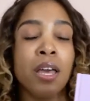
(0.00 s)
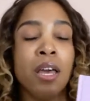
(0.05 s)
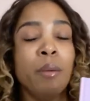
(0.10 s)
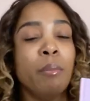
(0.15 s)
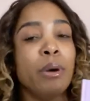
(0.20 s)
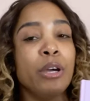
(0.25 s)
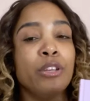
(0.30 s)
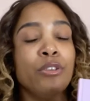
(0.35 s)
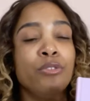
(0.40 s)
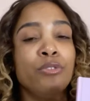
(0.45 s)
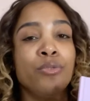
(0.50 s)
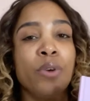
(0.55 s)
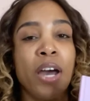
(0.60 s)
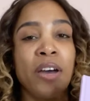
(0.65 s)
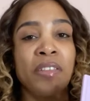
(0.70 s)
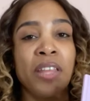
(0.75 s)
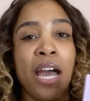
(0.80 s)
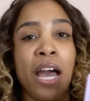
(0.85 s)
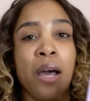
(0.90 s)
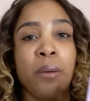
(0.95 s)
But you do
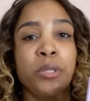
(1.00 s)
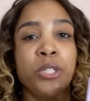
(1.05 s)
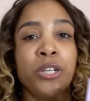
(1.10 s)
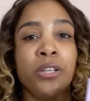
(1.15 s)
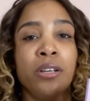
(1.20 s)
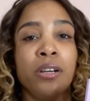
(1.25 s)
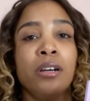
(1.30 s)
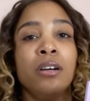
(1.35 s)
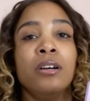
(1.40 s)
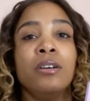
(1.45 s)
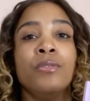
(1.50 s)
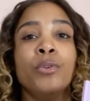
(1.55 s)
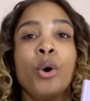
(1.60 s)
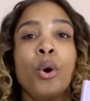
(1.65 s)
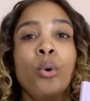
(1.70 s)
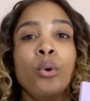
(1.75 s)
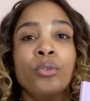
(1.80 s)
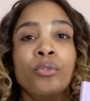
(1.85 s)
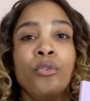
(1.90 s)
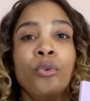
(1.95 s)
have the option of
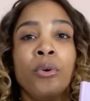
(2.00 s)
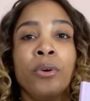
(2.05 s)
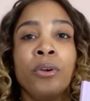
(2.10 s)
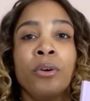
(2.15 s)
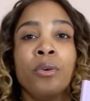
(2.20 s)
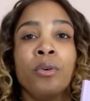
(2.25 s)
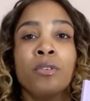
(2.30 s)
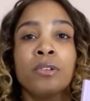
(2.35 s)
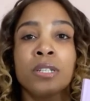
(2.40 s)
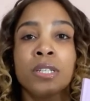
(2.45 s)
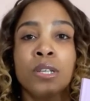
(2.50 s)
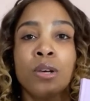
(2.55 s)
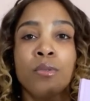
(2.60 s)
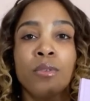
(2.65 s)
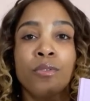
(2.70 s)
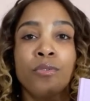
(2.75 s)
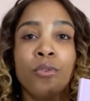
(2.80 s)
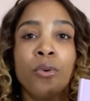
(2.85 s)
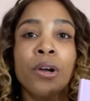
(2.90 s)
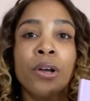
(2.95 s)
gold foil or silver
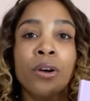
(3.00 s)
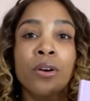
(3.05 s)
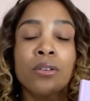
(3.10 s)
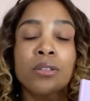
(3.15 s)
foil.